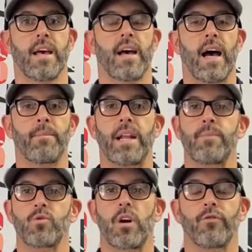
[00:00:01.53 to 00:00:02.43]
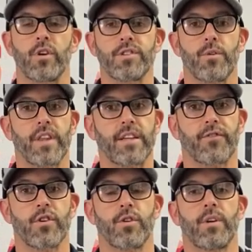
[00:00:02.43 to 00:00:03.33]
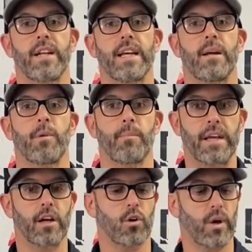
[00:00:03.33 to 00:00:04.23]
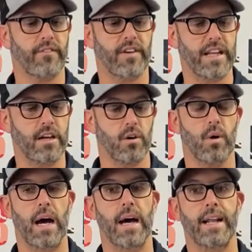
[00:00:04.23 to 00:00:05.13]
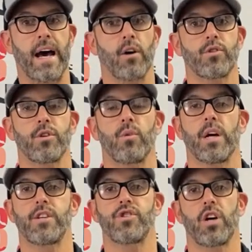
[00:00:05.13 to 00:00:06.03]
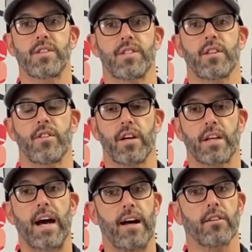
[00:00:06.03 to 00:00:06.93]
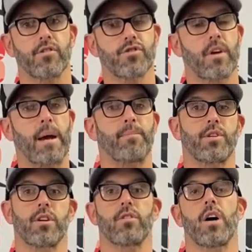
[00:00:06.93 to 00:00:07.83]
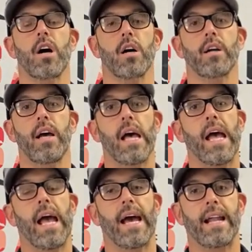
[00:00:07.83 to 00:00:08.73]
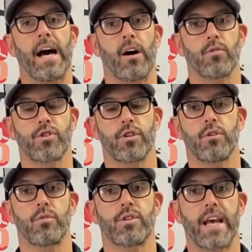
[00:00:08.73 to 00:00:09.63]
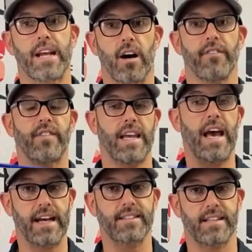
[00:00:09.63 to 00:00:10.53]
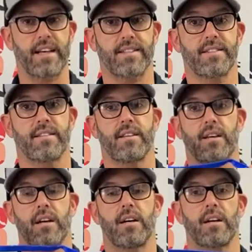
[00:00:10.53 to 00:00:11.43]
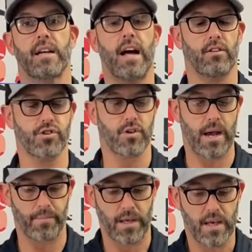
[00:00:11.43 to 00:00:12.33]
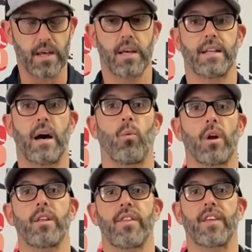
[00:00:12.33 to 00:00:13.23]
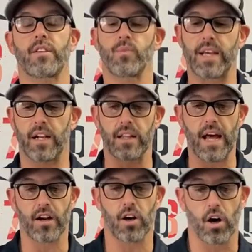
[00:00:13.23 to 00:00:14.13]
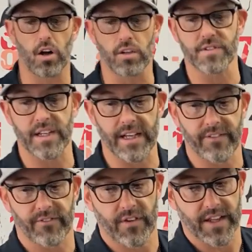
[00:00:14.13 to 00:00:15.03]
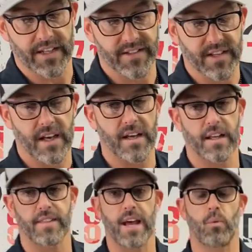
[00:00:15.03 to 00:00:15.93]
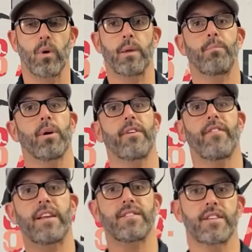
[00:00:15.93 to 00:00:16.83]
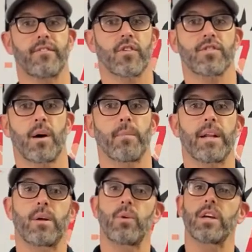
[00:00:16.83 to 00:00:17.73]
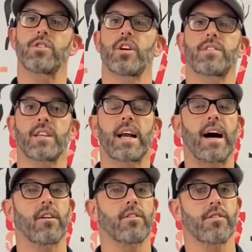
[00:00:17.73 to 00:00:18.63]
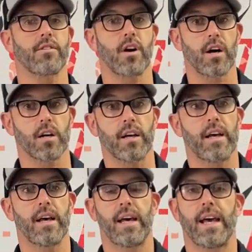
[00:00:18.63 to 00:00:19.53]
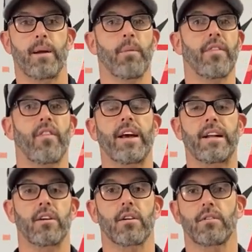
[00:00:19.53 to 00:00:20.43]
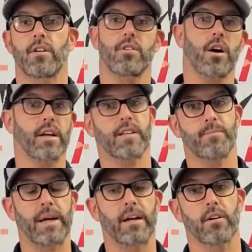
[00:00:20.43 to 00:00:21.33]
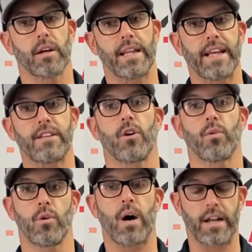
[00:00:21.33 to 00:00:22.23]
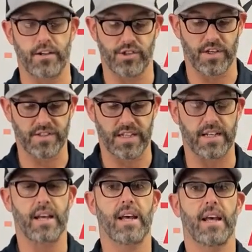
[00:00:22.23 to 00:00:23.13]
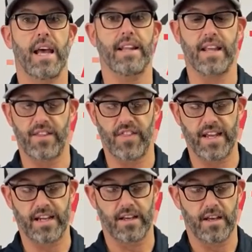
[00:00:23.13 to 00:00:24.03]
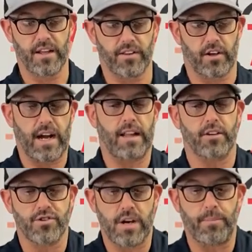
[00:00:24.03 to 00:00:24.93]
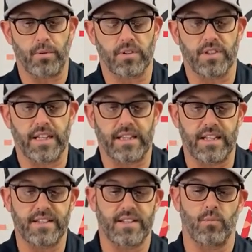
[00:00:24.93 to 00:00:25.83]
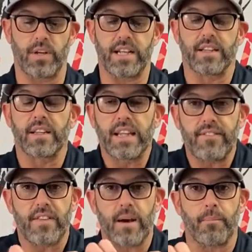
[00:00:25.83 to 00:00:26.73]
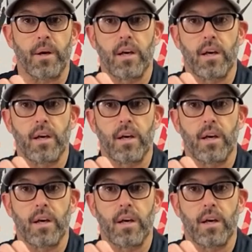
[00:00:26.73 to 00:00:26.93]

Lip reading: Hi, my name's Ralph Rizzo. Thanks for tuning in. I'm going to make a quick video on how to adjust the collar strap to your dog and how to take off the excess collar strap. Now, one of the things, we get a lot of calls in for this, that we put a fence in for somebody, we adjust the collar to their dog, and a month later, their dog gets bigger and they don't know how to adjust it, and they think their collar strap looks like this and we didn't leave them